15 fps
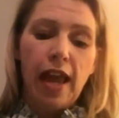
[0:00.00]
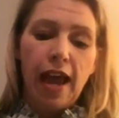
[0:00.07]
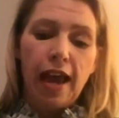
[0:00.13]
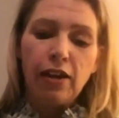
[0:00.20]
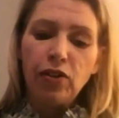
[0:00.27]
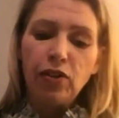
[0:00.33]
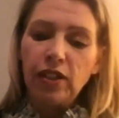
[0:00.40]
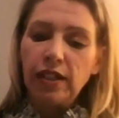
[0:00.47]
And
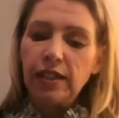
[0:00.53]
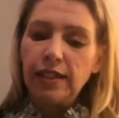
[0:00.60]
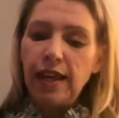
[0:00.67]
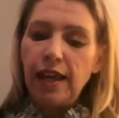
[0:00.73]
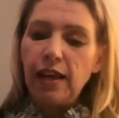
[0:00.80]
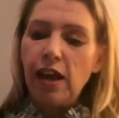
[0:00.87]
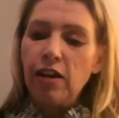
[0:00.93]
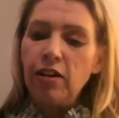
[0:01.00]
I was going to
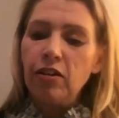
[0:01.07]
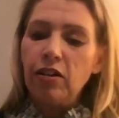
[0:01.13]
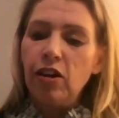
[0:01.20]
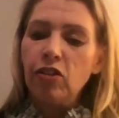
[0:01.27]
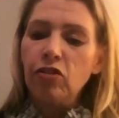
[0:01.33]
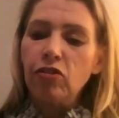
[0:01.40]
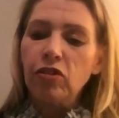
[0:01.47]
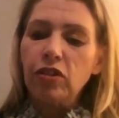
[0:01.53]
say
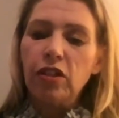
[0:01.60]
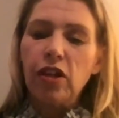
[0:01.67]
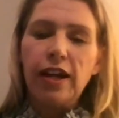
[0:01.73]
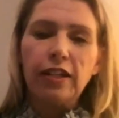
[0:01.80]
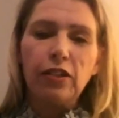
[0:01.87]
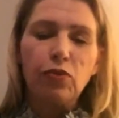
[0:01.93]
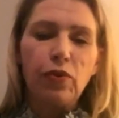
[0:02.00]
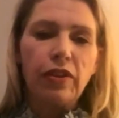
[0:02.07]
on those
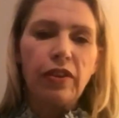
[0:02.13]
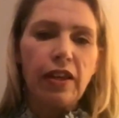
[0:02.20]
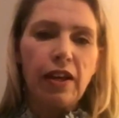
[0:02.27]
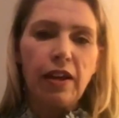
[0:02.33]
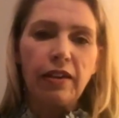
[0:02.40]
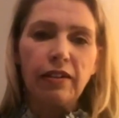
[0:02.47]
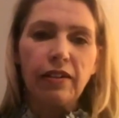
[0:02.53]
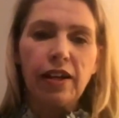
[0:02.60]
lines, one
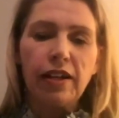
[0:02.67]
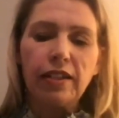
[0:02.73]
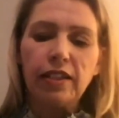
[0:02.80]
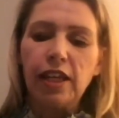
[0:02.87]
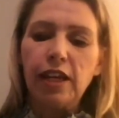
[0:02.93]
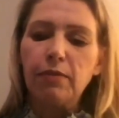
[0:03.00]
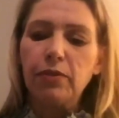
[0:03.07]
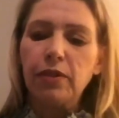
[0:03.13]
thing I
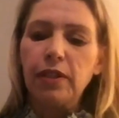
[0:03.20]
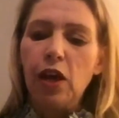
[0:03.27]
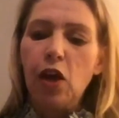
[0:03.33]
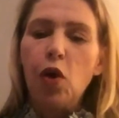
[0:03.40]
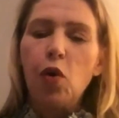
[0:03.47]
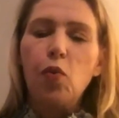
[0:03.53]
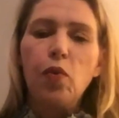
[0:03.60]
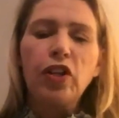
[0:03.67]
skipped.
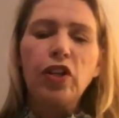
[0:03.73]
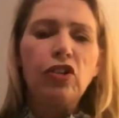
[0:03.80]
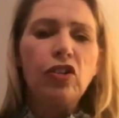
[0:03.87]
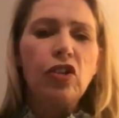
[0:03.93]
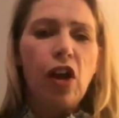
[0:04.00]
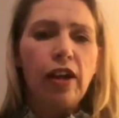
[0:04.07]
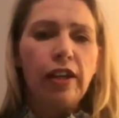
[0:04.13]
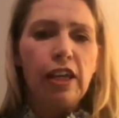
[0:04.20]
When you're
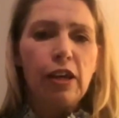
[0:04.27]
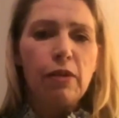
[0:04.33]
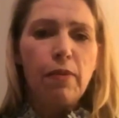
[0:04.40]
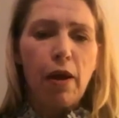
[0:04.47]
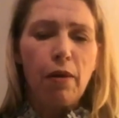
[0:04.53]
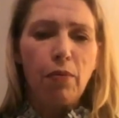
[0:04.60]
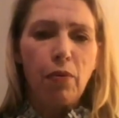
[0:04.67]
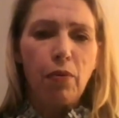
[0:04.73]
talking
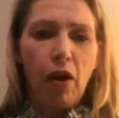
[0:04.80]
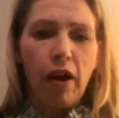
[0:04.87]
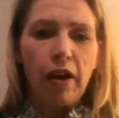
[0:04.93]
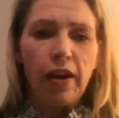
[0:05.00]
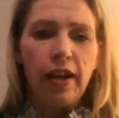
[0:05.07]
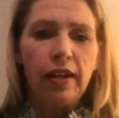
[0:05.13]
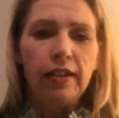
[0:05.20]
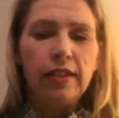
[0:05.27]
about
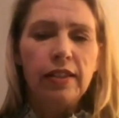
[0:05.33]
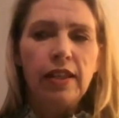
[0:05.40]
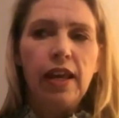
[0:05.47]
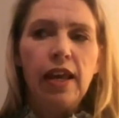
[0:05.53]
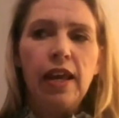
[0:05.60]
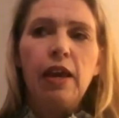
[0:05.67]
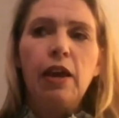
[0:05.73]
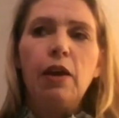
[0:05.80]
products,
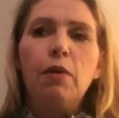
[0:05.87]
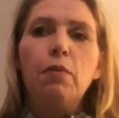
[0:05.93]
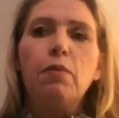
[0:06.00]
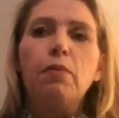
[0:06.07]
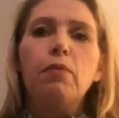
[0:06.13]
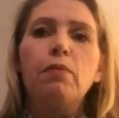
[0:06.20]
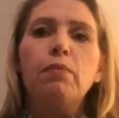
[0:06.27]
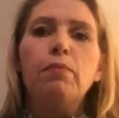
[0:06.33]

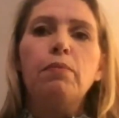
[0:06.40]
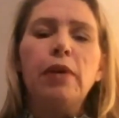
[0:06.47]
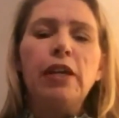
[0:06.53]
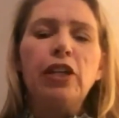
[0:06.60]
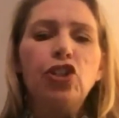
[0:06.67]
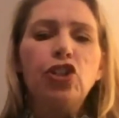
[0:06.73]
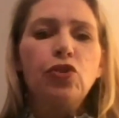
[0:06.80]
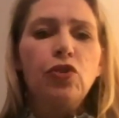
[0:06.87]

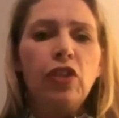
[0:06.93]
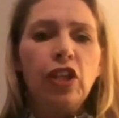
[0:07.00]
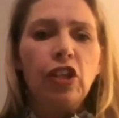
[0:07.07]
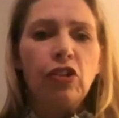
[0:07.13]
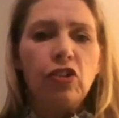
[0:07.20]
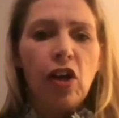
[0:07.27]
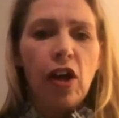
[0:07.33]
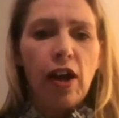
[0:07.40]
be sure that
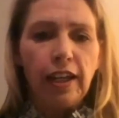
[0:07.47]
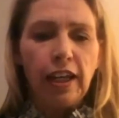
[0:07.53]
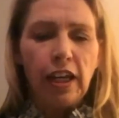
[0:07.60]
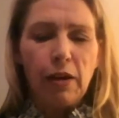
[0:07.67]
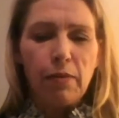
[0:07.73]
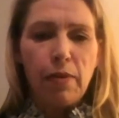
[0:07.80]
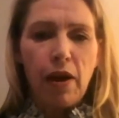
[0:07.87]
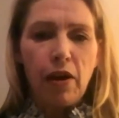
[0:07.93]
you're
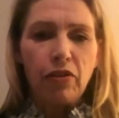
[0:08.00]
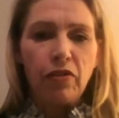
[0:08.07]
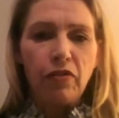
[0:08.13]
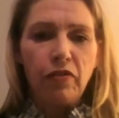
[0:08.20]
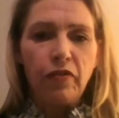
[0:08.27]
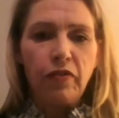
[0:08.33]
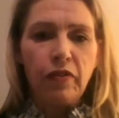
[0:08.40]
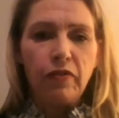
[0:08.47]
talking about
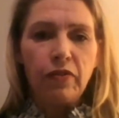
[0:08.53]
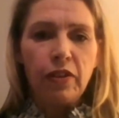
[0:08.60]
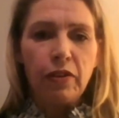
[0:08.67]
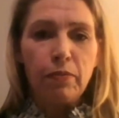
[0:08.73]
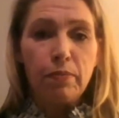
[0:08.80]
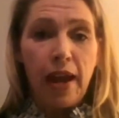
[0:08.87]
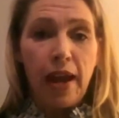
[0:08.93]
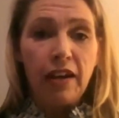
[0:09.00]

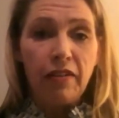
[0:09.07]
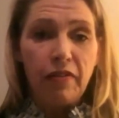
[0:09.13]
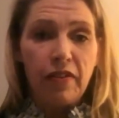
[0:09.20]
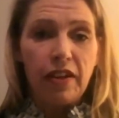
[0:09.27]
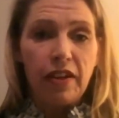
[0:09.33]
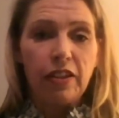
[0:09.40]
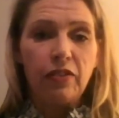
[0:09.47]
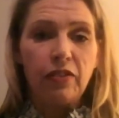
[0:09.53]
the
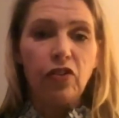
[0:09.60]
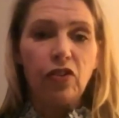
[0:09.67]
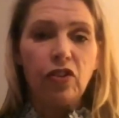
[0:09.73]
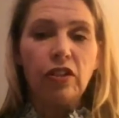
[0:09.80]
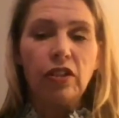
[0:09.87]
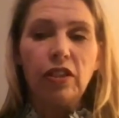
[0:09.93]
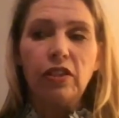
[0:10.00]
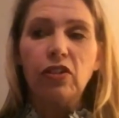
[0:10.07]
benefits
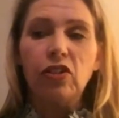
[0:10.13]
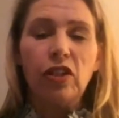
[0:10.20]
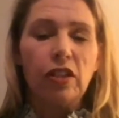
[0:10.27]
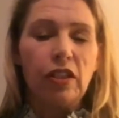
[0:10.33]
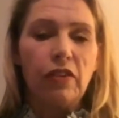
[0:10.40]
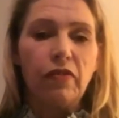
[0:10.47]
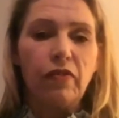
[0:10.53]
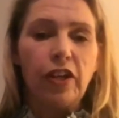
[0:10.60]
versus
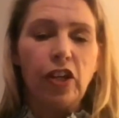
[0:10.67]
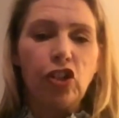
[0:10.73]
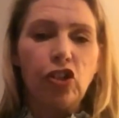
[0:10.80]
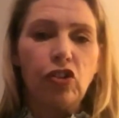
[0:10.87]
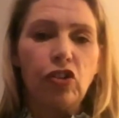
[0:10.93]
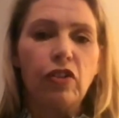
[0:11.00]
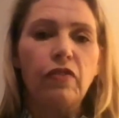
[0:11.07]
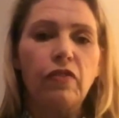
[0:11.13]
just the
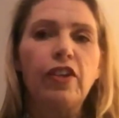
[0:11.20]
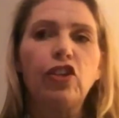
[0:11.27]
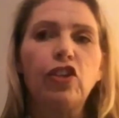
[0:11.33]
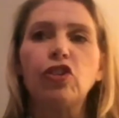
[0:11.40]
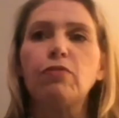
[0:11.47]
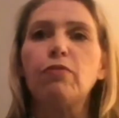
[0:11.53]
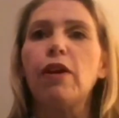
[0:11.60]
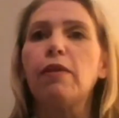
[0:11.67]
features. The
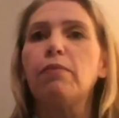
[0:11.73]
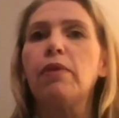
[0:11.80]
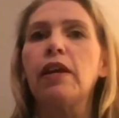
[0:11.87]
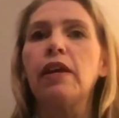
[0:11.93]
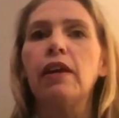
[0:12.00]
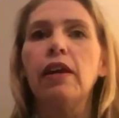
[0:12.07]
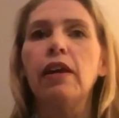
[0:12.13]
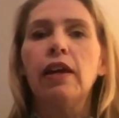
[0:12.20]
features might
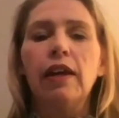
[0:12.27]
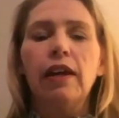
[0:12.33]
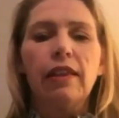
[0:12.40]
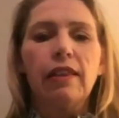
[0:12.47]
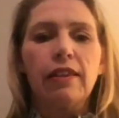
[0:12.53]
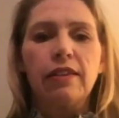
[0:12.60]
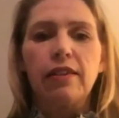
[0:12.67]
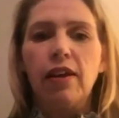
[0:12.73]
be
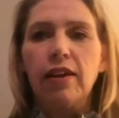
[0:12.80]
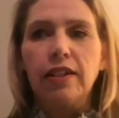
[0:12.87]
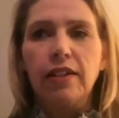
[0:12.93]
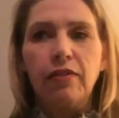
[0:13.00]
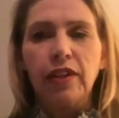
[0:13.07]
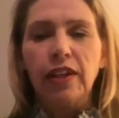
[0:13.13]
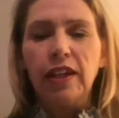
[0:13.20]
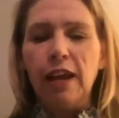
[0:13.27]
the
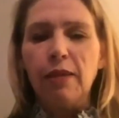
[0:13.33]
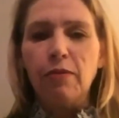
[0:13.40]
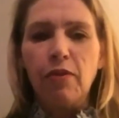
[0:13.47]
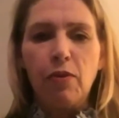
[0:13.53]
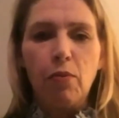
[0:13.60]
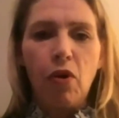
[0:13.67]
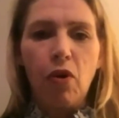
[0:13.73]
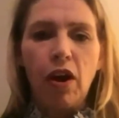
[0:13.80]
scientific name of
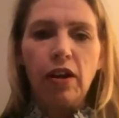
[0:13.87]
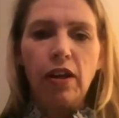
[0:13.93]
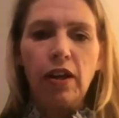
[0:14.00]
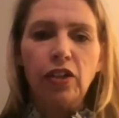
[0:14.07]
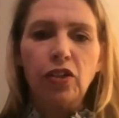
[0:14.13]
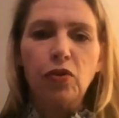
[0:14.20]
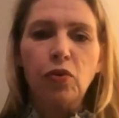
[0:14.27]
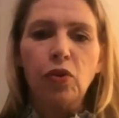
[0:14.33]
the
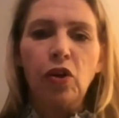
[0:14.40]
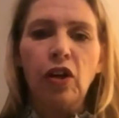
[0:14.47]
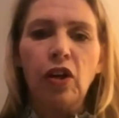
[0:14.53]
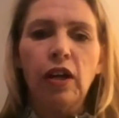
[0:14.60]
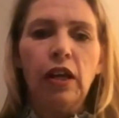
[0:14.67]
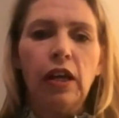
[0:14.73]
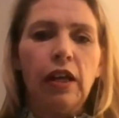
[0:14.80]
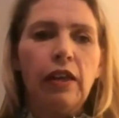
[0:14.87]
product, or
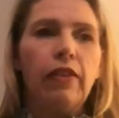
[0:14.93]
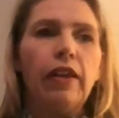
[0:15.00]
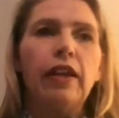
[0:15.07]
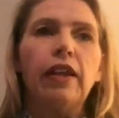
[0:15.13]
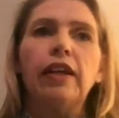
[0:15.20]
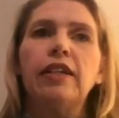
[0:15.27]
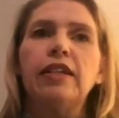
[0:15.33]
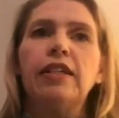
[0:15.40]
that
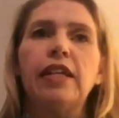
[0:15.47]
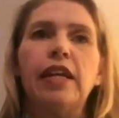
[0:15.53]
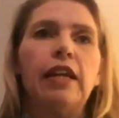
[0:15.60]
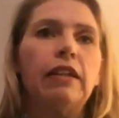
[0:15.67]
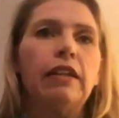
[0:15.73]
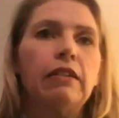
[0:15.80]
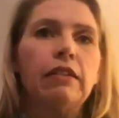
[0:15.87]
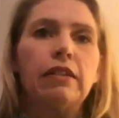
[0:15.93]
it
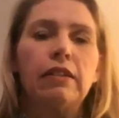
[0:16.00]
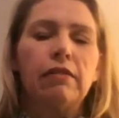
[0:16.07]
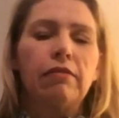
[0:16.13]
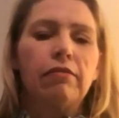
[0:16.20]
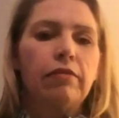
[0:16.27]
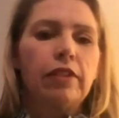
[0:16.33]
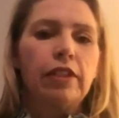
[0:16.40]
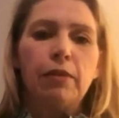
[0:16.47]
contains
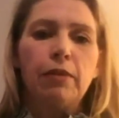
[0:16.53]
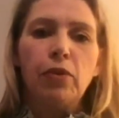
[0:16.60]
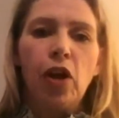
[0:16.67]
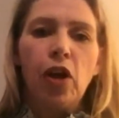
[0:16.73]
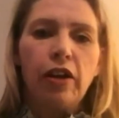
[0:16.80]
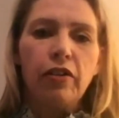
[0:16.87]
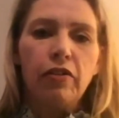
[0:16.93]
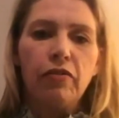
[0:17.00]
some
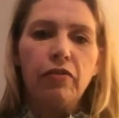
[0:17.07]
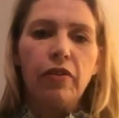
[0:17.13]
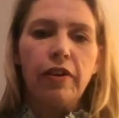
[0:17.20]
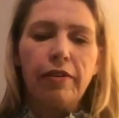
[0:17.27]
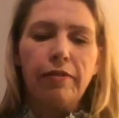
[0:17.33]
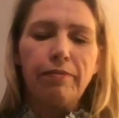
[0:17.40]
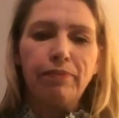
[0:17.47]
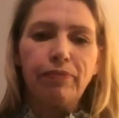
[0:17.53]
kind of
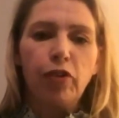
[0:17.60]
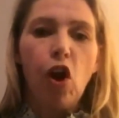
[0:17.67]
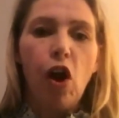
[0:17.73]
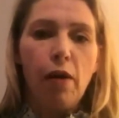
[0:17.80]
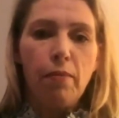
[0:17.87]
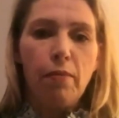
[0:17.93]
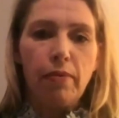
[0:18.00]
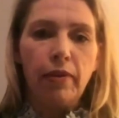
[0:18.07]

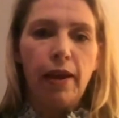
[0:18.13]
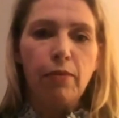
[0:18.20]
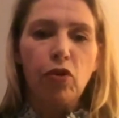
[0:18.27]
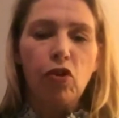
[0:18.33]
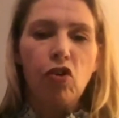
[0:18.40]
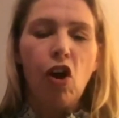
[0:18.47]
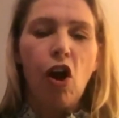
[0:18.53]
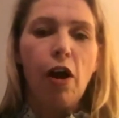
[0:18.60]

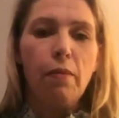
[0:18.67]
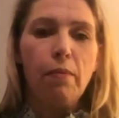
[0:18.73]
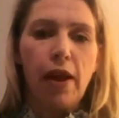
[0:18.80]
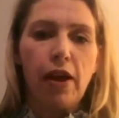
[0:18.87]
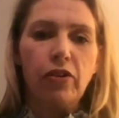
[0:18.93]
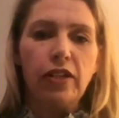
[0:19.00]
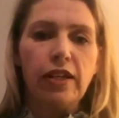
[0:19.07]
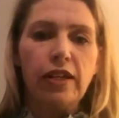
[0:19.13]
chemical
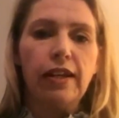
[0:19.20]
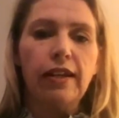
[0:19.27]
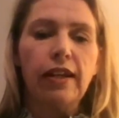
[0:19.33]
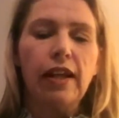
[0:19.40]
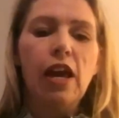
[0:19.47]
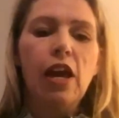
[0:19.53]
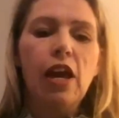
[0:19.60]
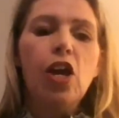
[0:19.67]
compound in it.
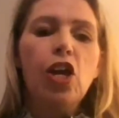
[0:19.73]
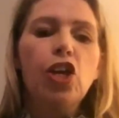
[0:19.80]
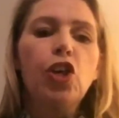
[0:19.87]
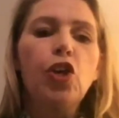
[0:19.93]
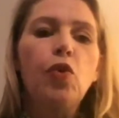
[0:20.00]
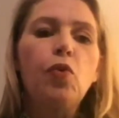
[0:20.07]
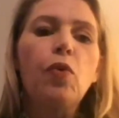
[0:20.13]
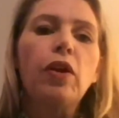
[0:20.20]

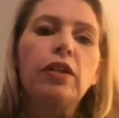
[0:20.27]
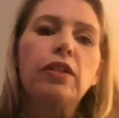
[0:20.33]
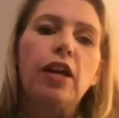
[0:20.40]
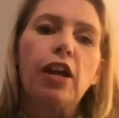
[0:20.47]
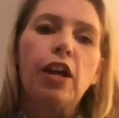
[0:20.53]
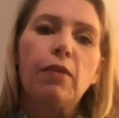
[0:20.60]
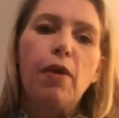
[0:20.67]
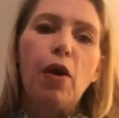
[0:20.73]
You want to
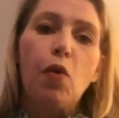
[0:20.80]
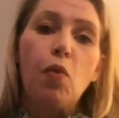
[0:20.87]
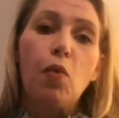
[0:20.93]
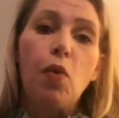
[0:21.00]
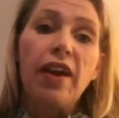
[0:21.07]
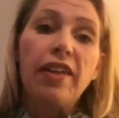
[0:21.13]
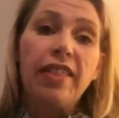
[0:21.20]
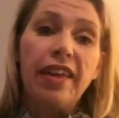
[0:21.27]
talk about
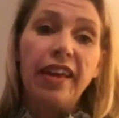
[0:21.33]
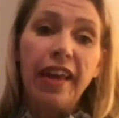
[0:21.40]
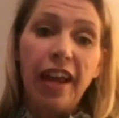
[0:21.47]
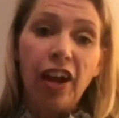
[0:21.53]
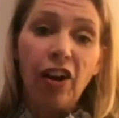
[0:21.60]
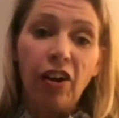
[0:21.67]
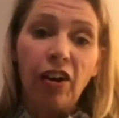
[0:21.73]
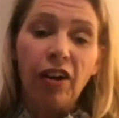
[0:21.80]
why they
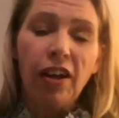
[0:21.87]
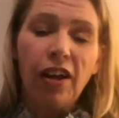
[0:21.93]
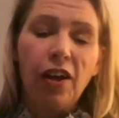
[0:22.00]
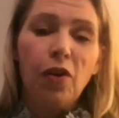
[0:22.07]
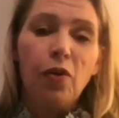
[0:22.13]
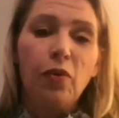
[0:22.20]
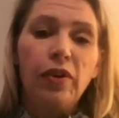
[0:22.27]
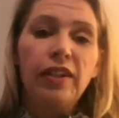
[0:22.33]
care.
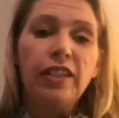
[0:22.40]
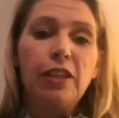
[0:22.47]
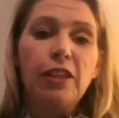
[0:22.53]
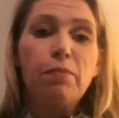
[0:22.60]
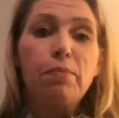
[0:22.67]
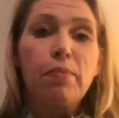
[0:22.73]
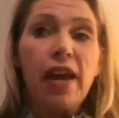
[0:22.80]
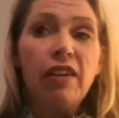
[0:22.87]
What is
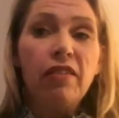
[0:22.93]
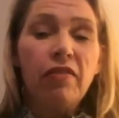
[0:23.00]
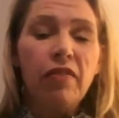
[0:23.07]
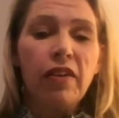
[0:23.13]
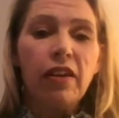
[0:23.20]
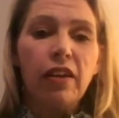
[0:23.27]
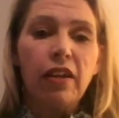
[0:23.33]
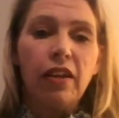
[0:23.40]
the
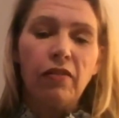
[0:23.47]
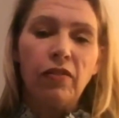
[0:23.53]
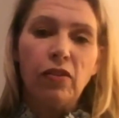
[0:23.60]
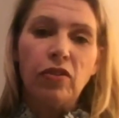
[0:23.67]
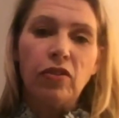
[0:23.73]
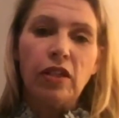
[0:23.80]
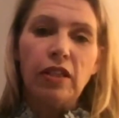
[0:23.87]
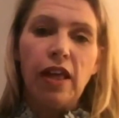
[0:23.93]
benefit of
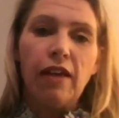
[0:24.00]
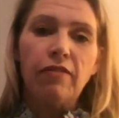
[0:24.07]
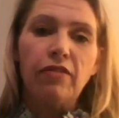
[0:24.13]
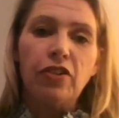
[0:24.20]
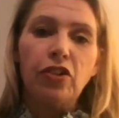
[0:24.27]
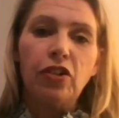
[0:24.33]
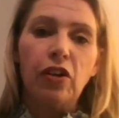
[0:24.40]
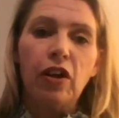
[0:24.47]
using
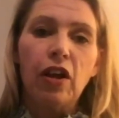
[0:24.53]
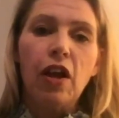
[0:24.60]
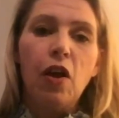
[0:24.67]
lavender?